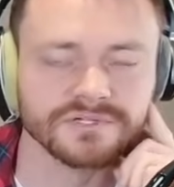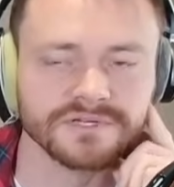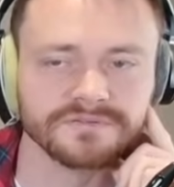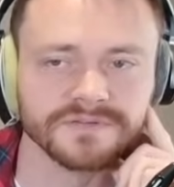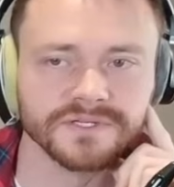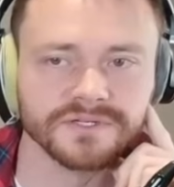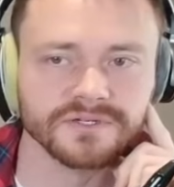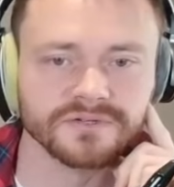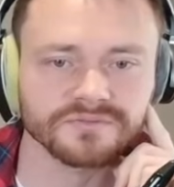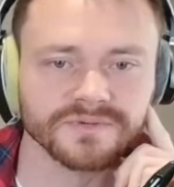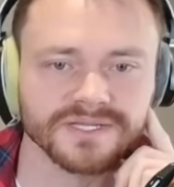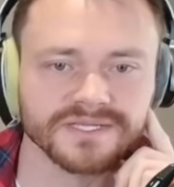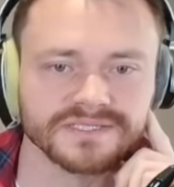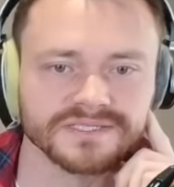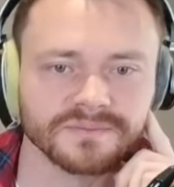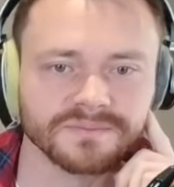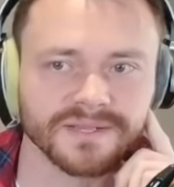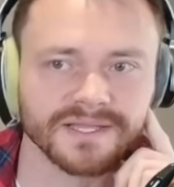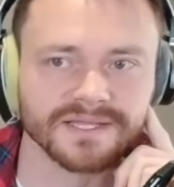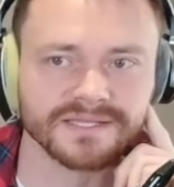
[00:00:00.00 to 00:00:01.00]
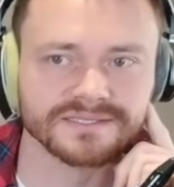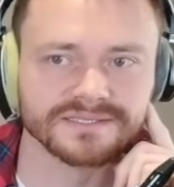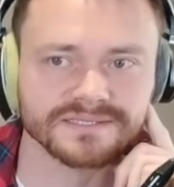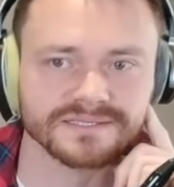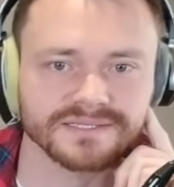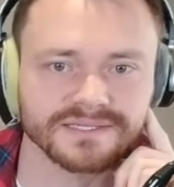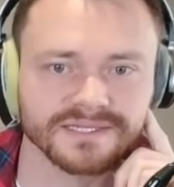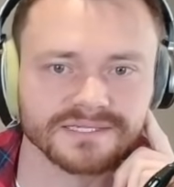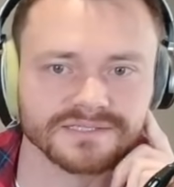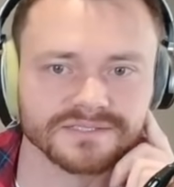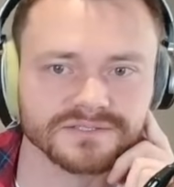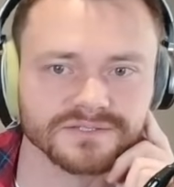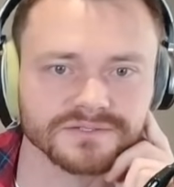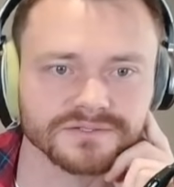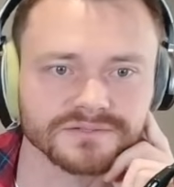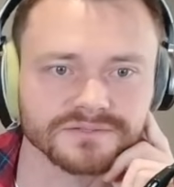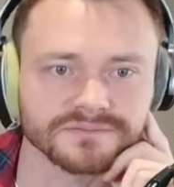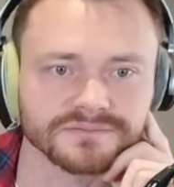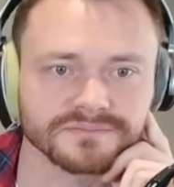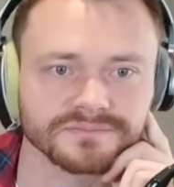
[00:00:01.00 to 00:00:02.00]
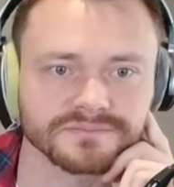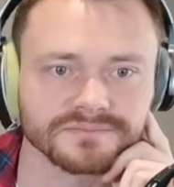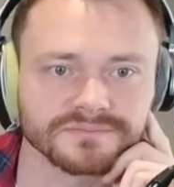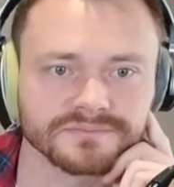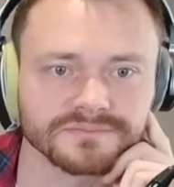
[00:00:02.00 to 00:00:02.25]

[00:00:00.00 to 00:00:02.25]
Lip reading: definitely going to Raise the Past next turn.